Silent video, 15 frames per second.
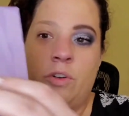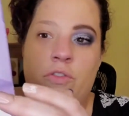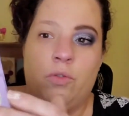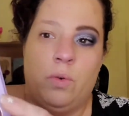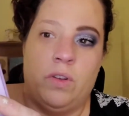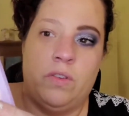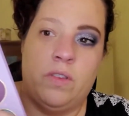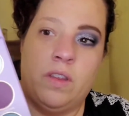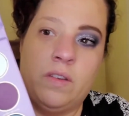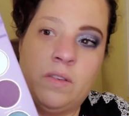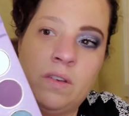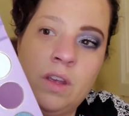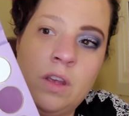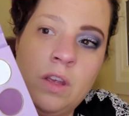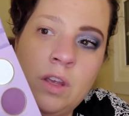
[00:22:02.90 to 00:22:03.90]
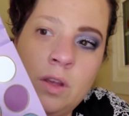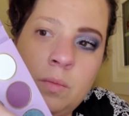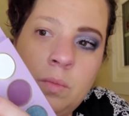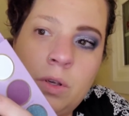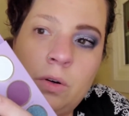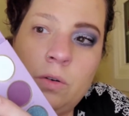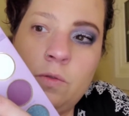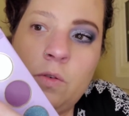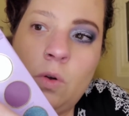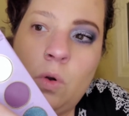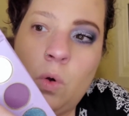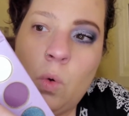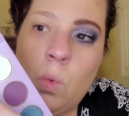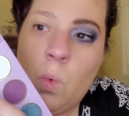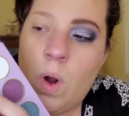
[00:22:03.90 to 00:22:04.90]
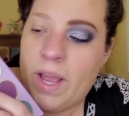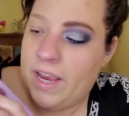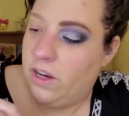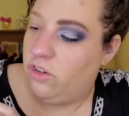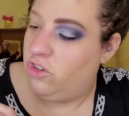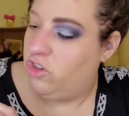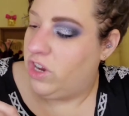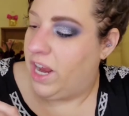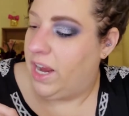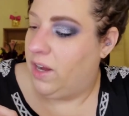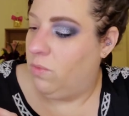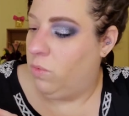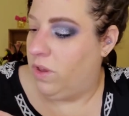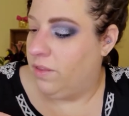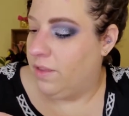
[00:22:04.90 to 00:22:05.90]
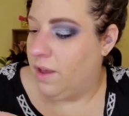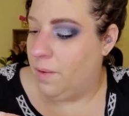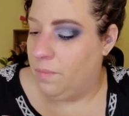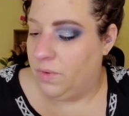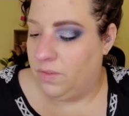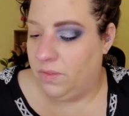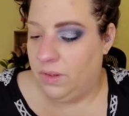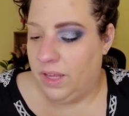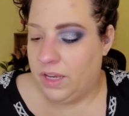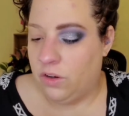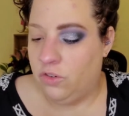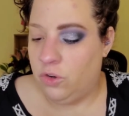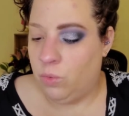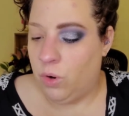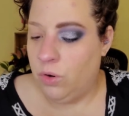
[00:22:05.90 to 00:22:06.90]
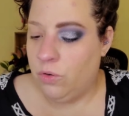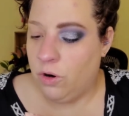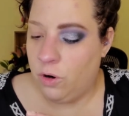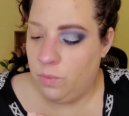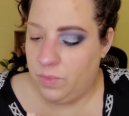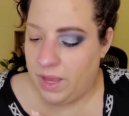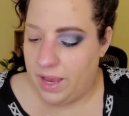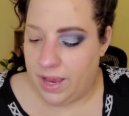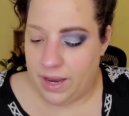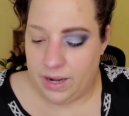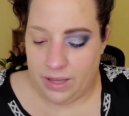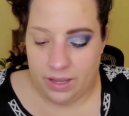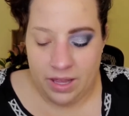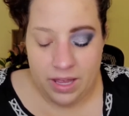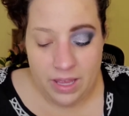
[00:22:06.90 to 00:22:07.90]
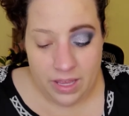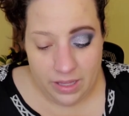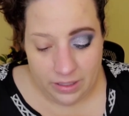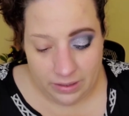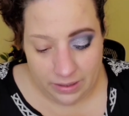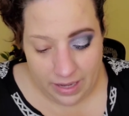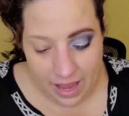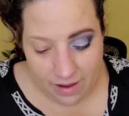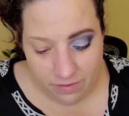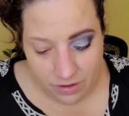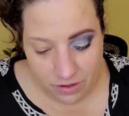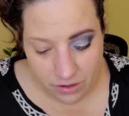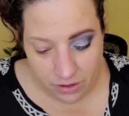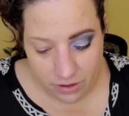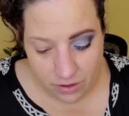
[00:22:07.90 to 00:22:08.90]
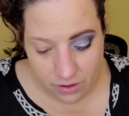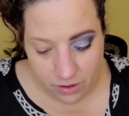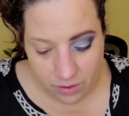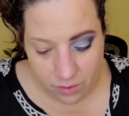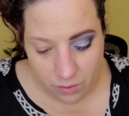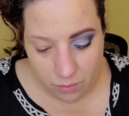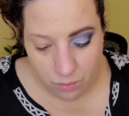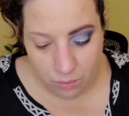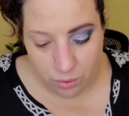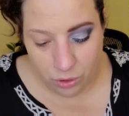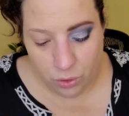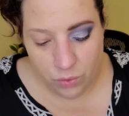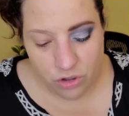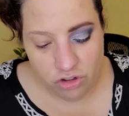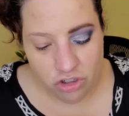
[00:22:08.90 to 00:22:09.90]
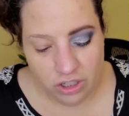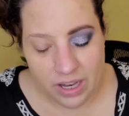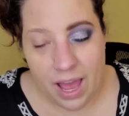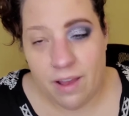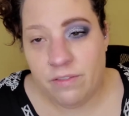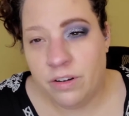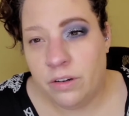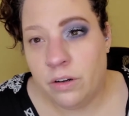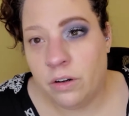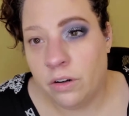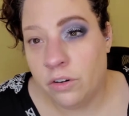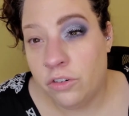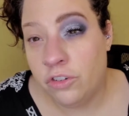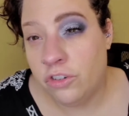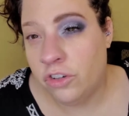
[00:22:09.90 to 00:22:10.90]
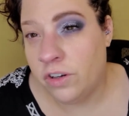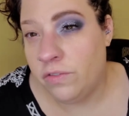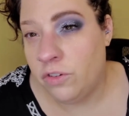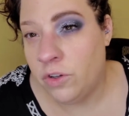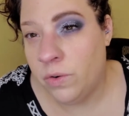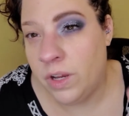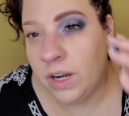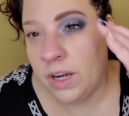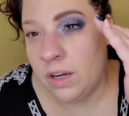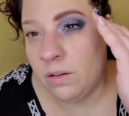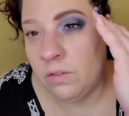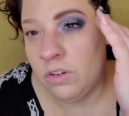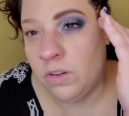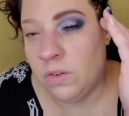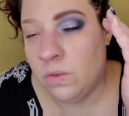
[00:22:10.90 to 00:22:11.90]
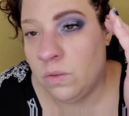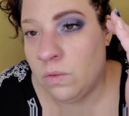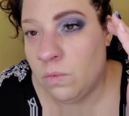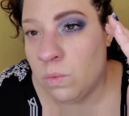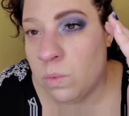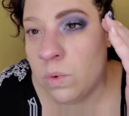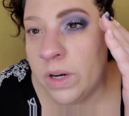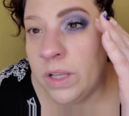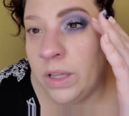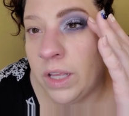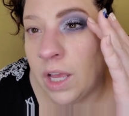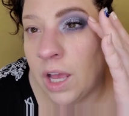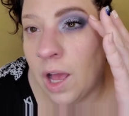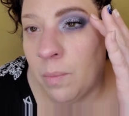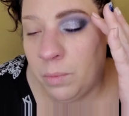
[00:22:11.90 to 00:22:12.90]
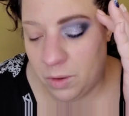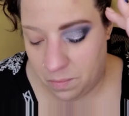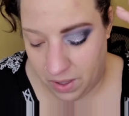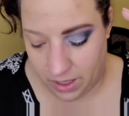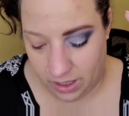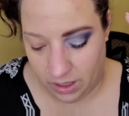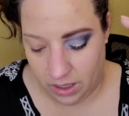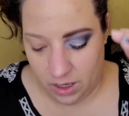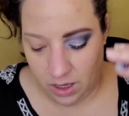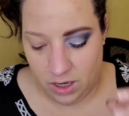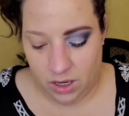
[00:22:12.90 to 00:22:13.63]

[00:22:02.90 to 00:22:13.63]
which was this beautiful white shade with so like a duochrome that had a lavender, bluish lavender shift to it, and it just really complemented